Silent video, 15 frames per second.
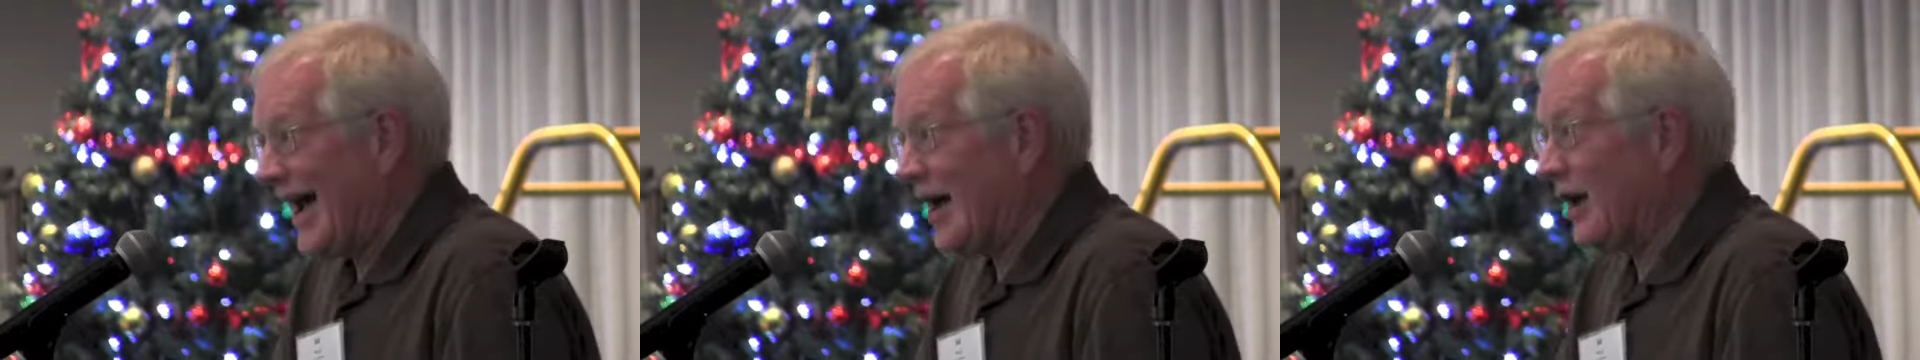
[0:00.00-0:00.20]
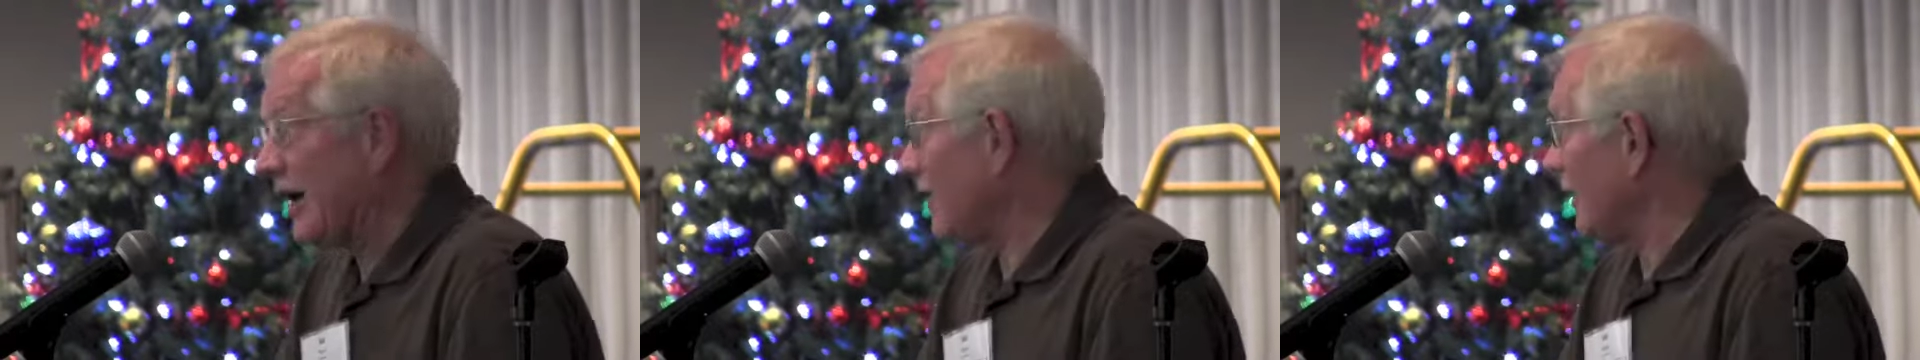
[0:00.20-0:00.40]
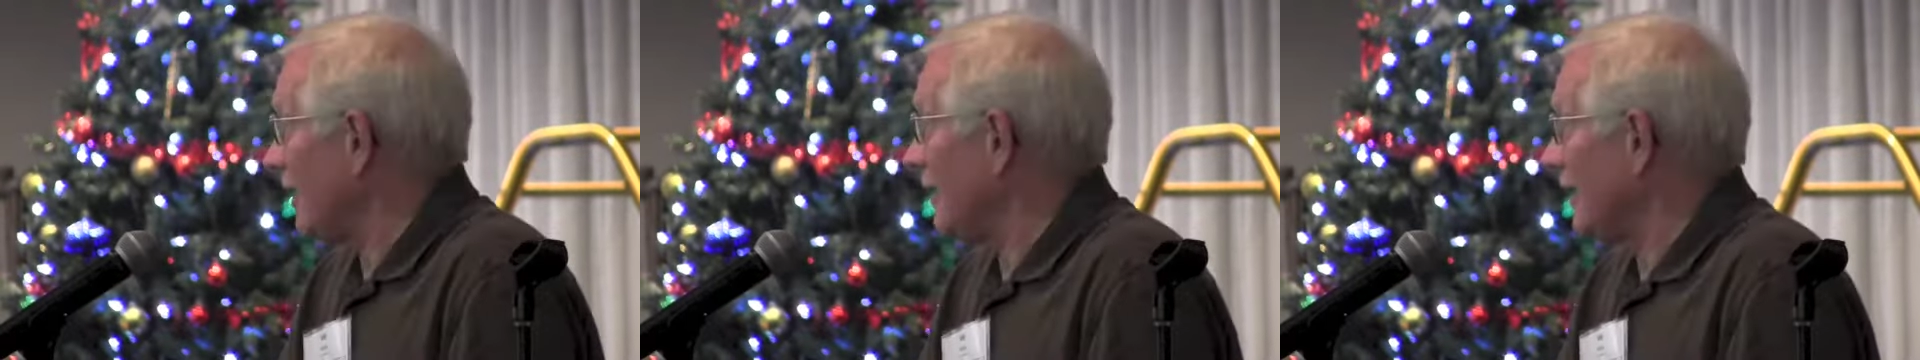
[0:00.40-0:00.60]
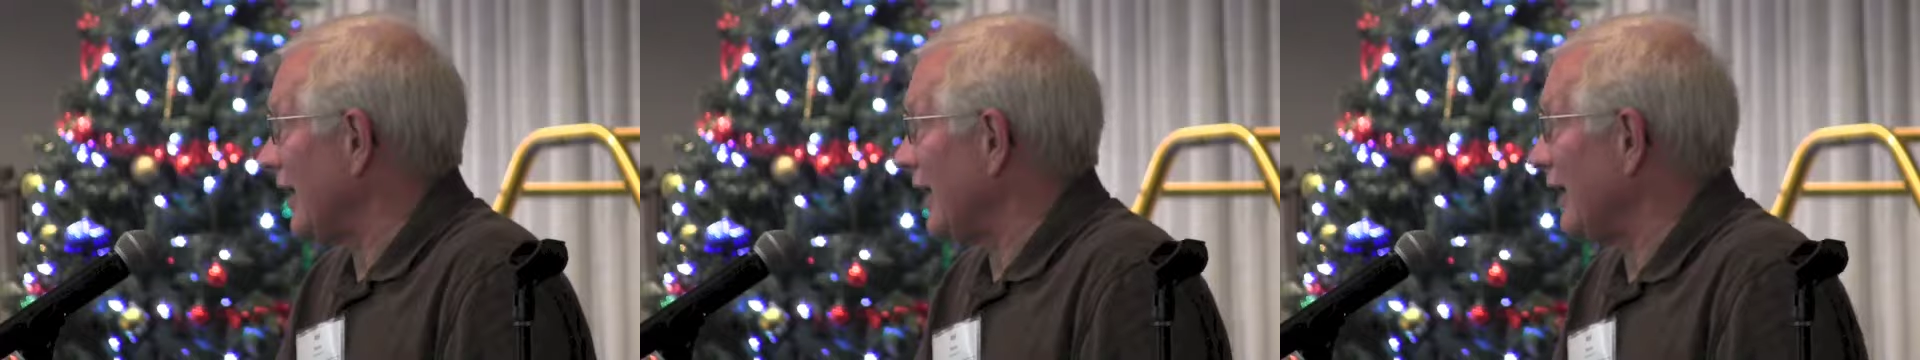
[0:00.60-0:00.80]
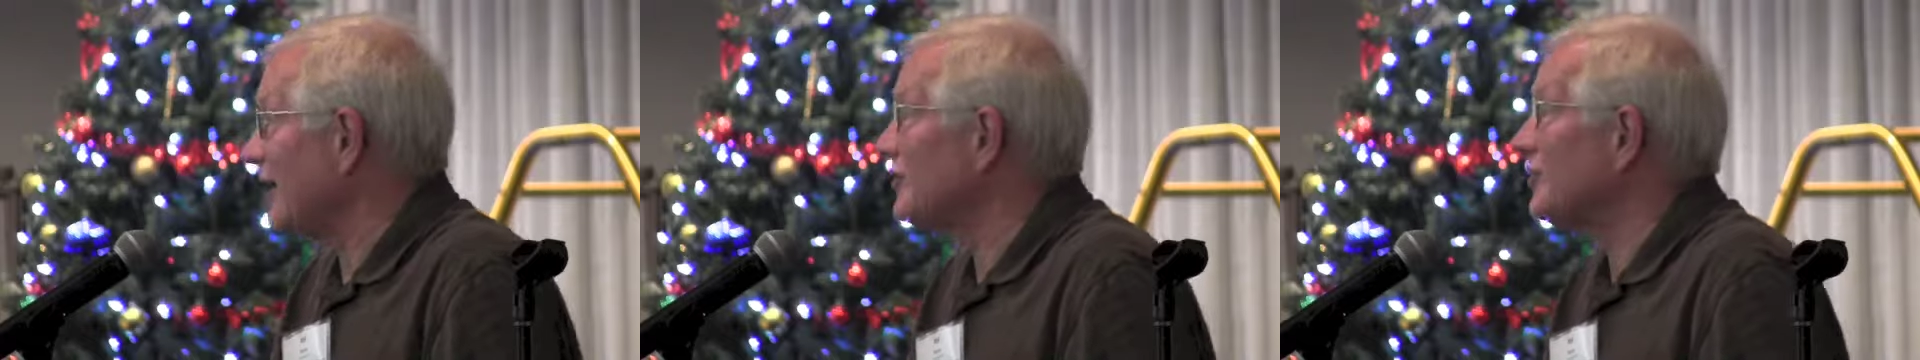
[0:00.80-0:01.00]
an
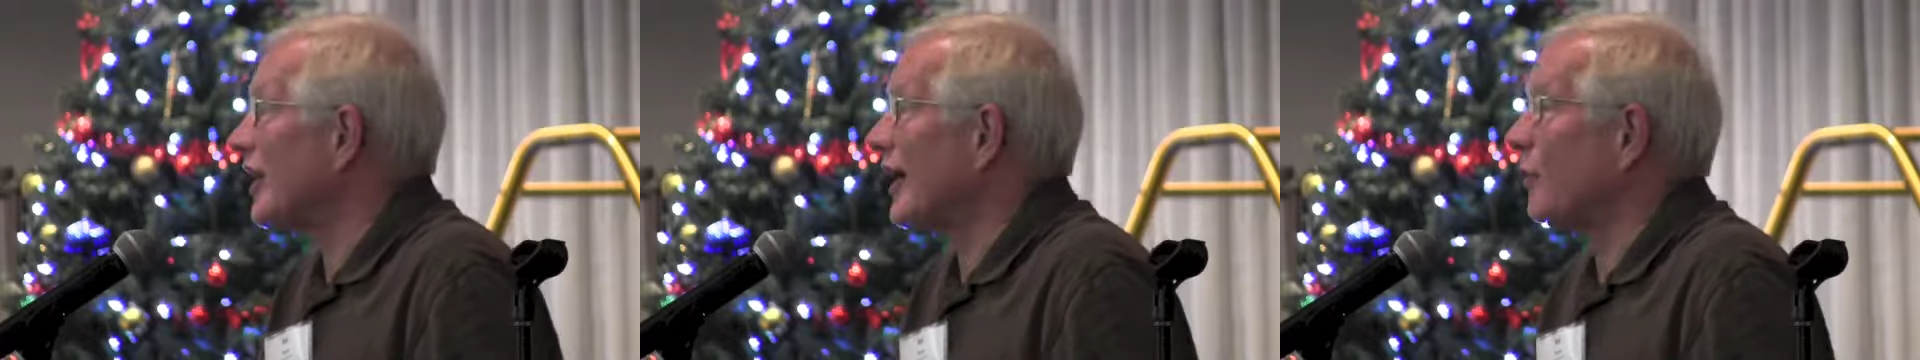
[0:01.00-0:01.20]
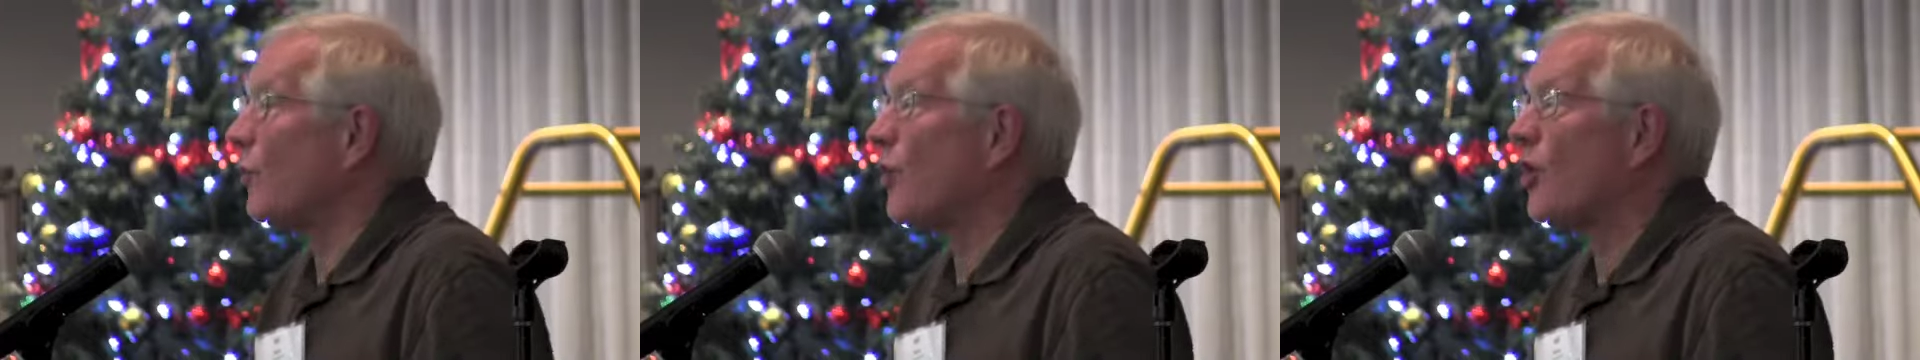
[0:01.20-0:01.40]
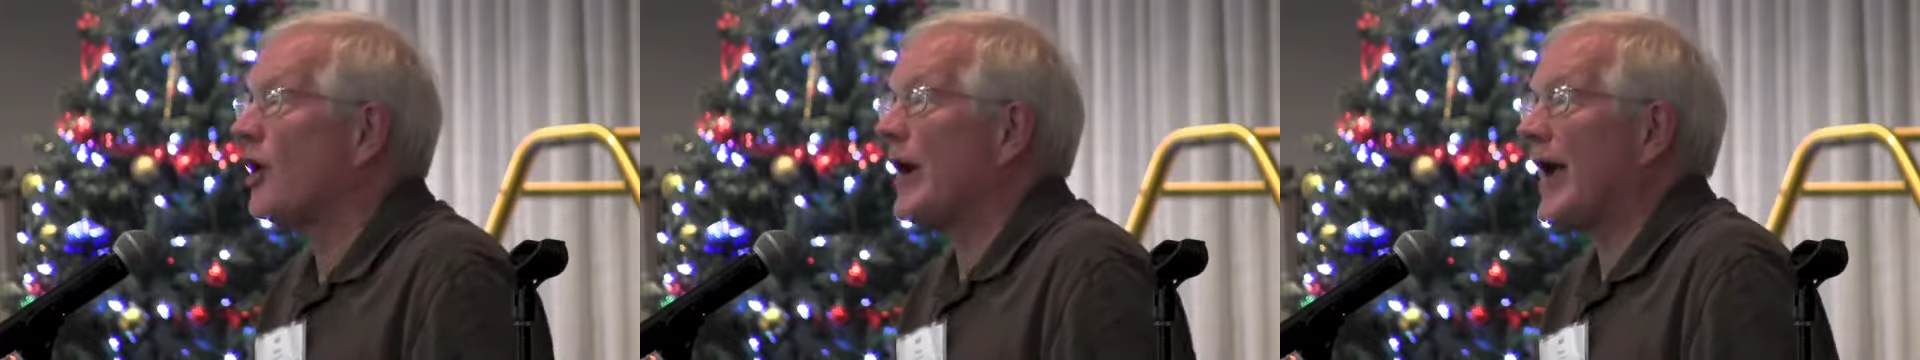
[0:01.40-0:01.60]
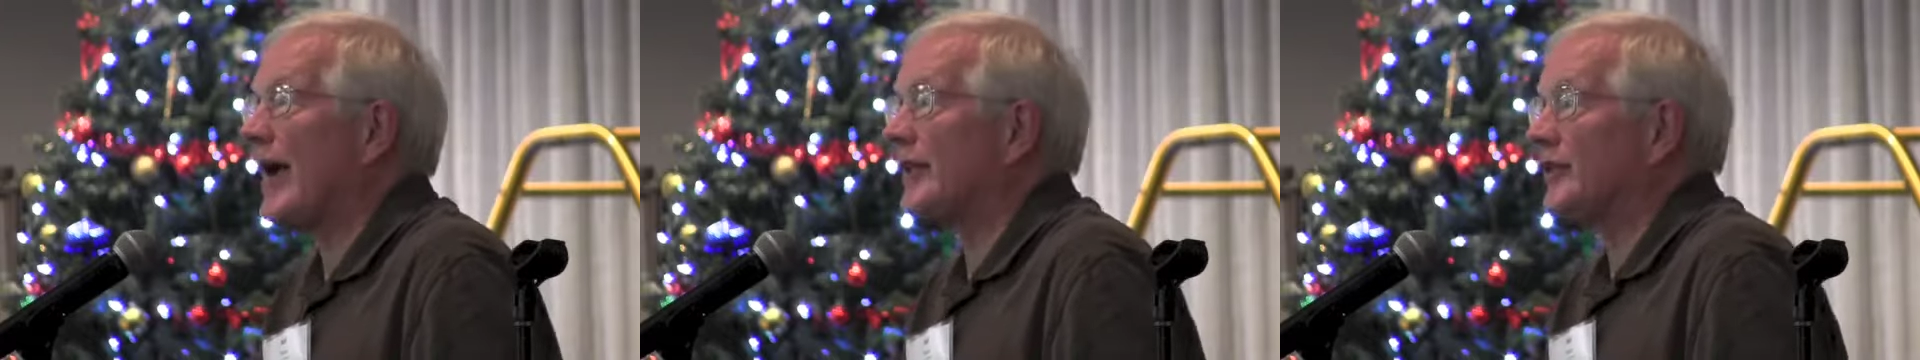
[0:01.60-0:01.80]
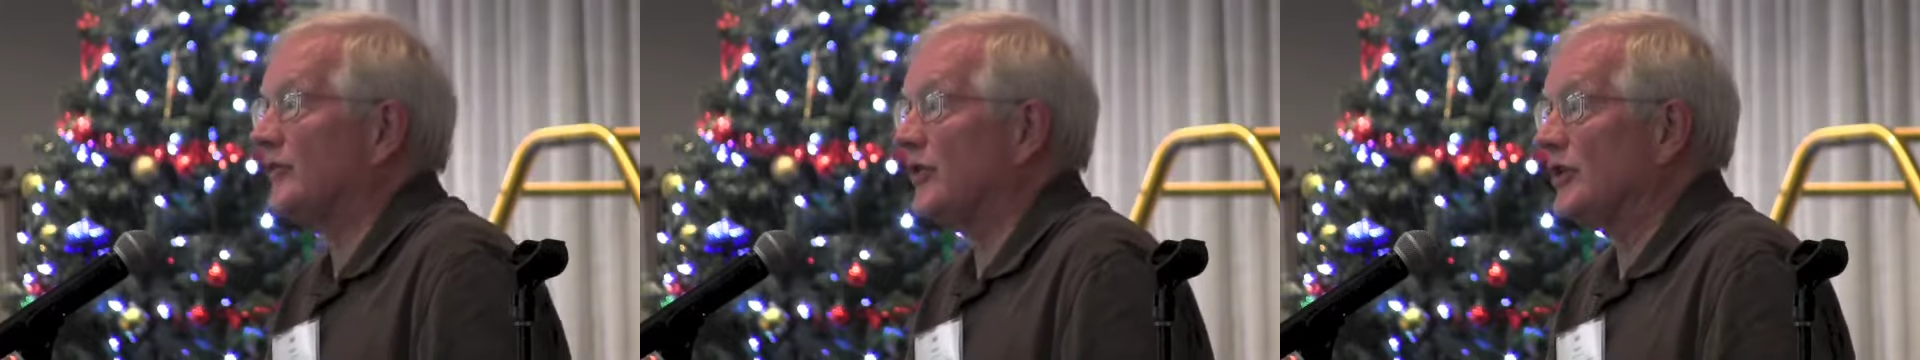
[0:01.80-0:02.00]
anti-war
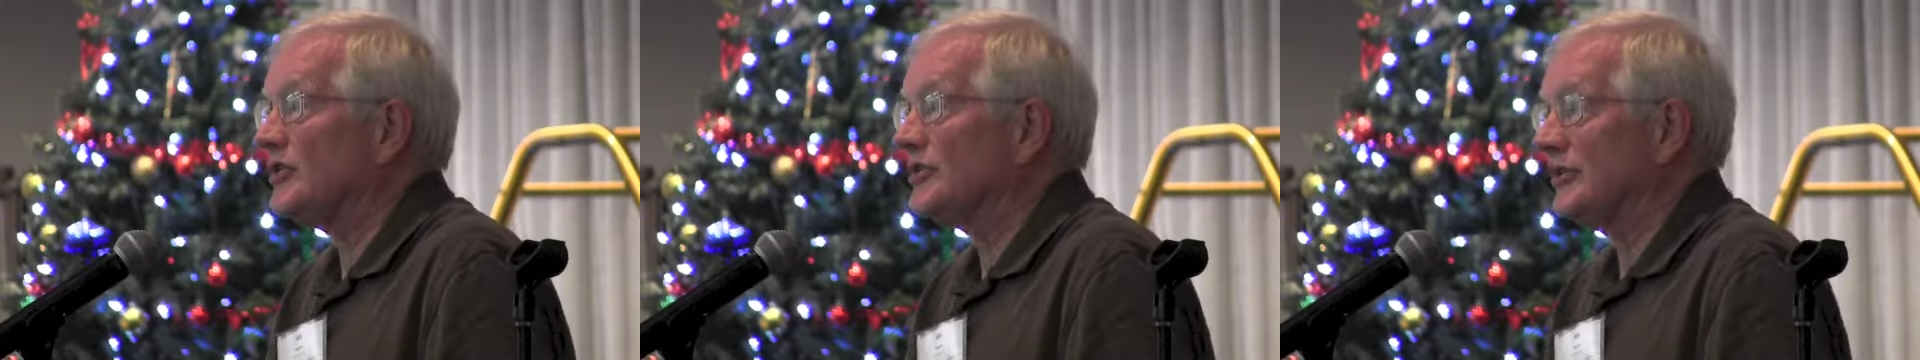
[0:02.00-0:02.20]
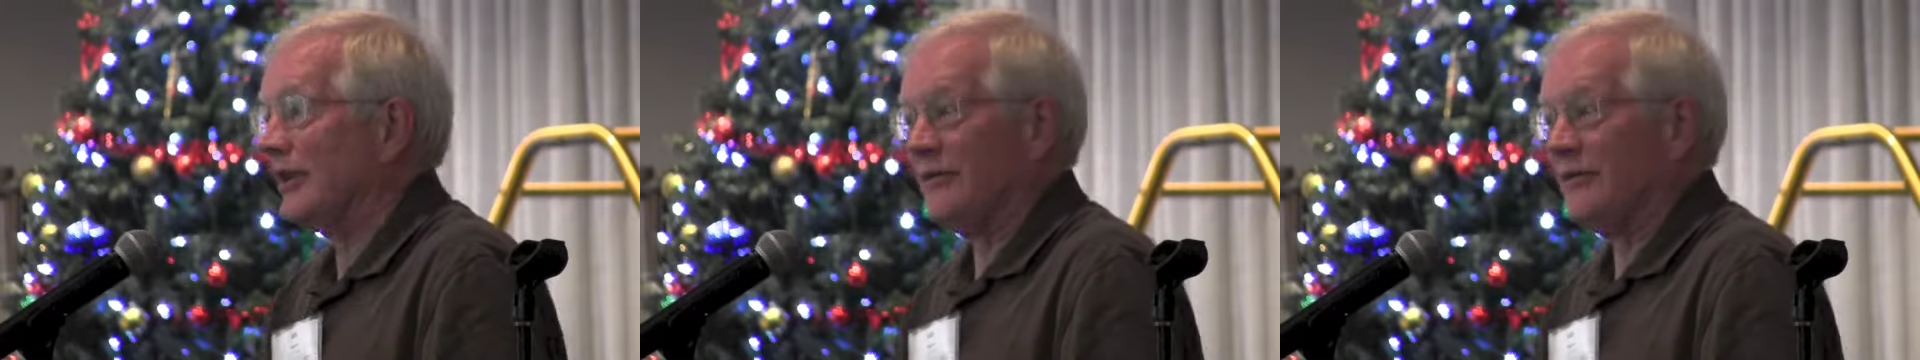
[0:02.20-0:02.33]
activist,